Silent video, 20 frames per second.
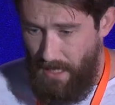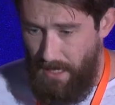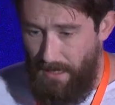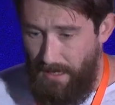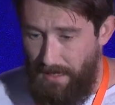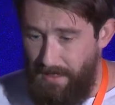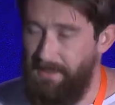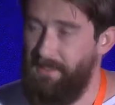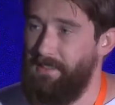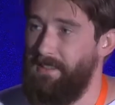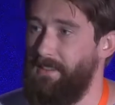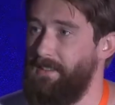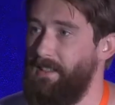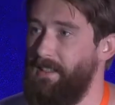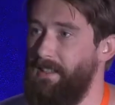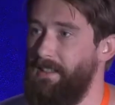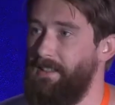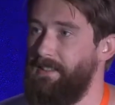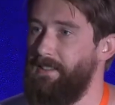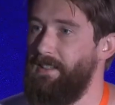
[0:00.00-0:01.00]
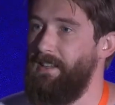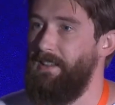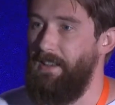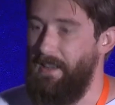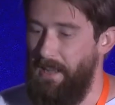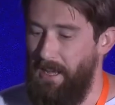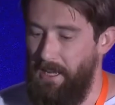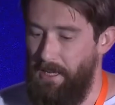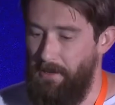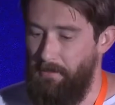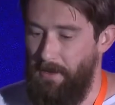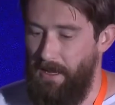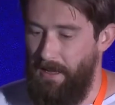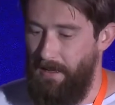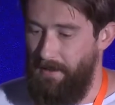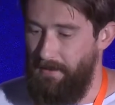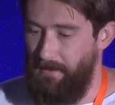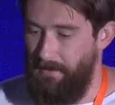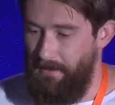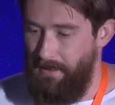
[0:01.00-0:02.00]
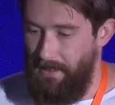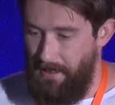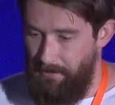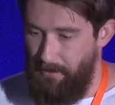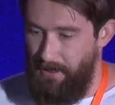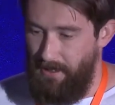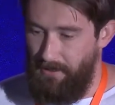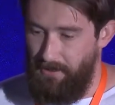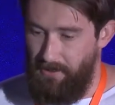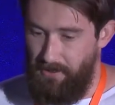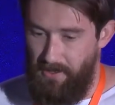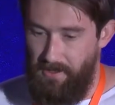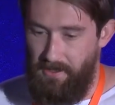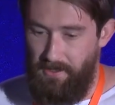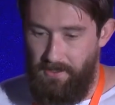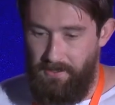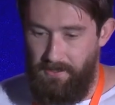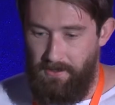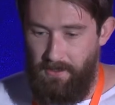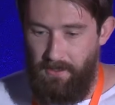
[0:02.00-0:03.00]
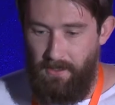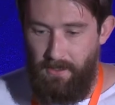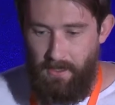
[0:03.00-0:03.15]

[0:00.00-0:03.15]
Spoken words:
it's going to collect a name and an email address.